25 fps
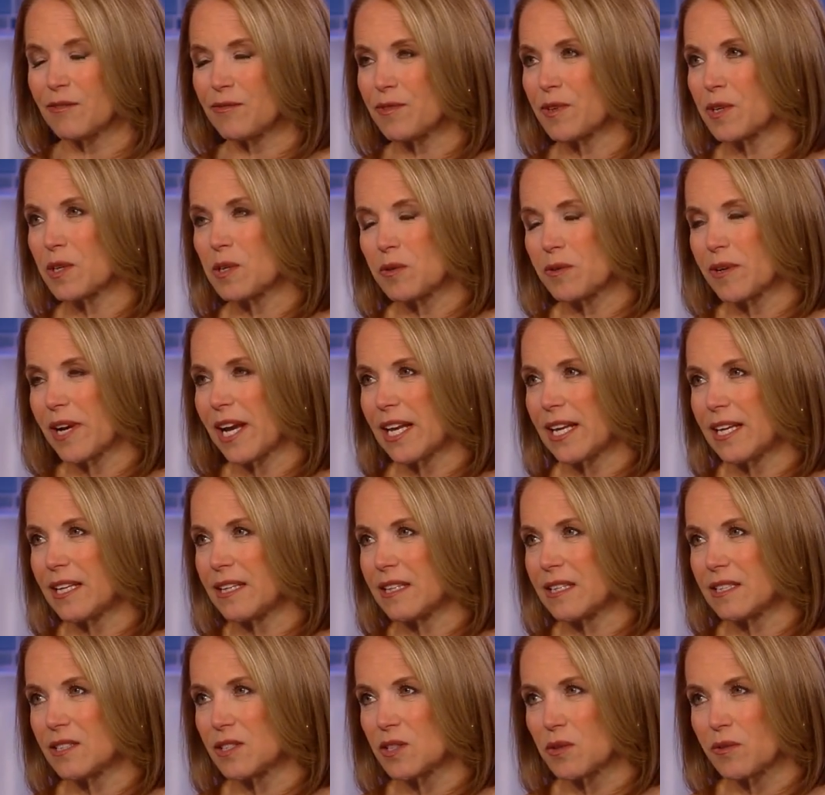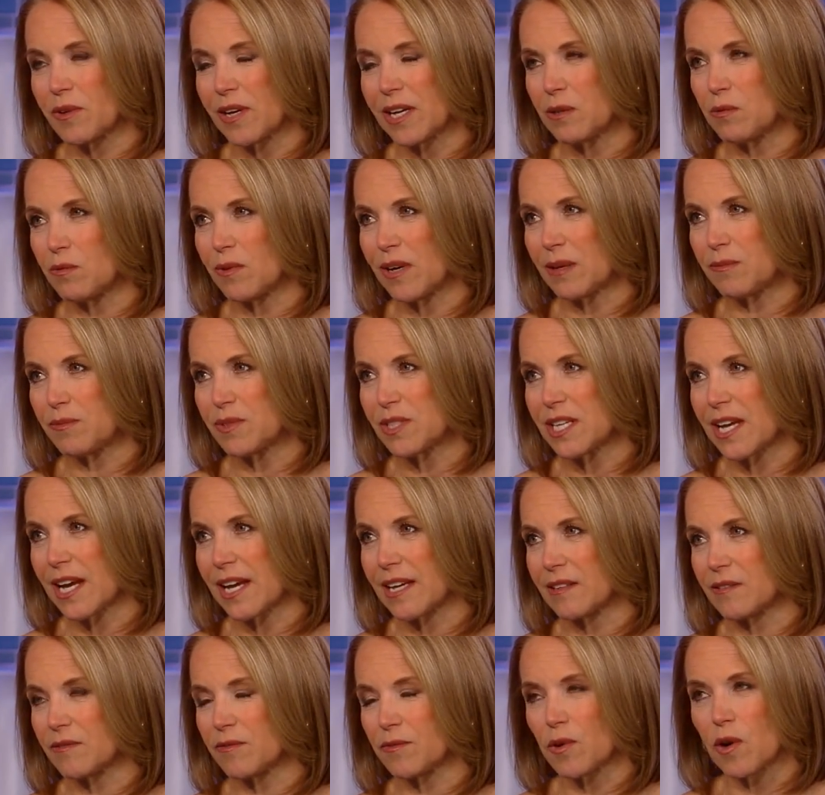for creating this great
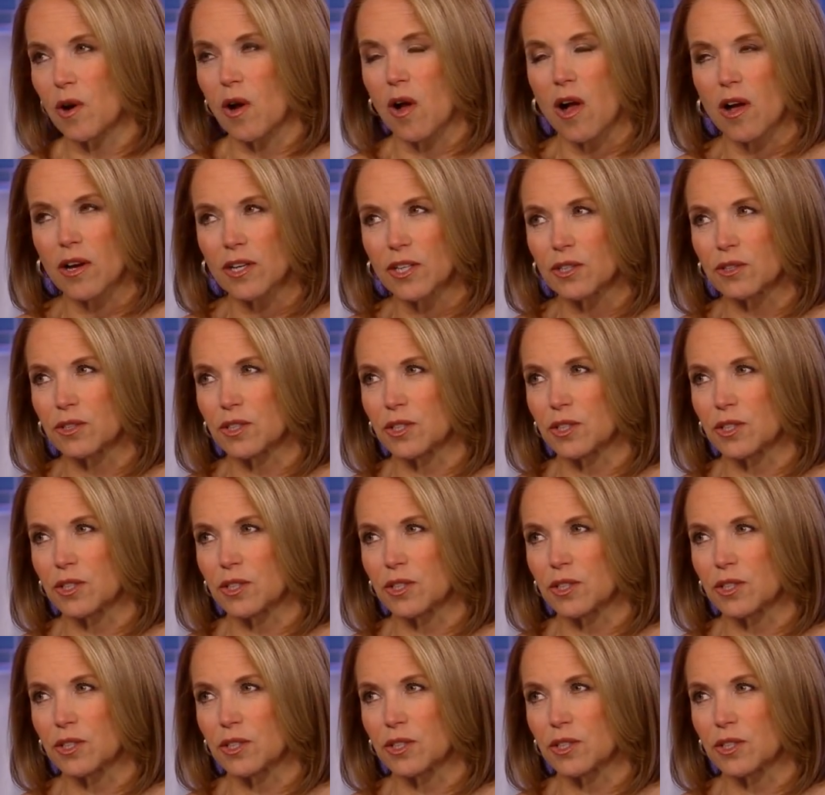website and for all you're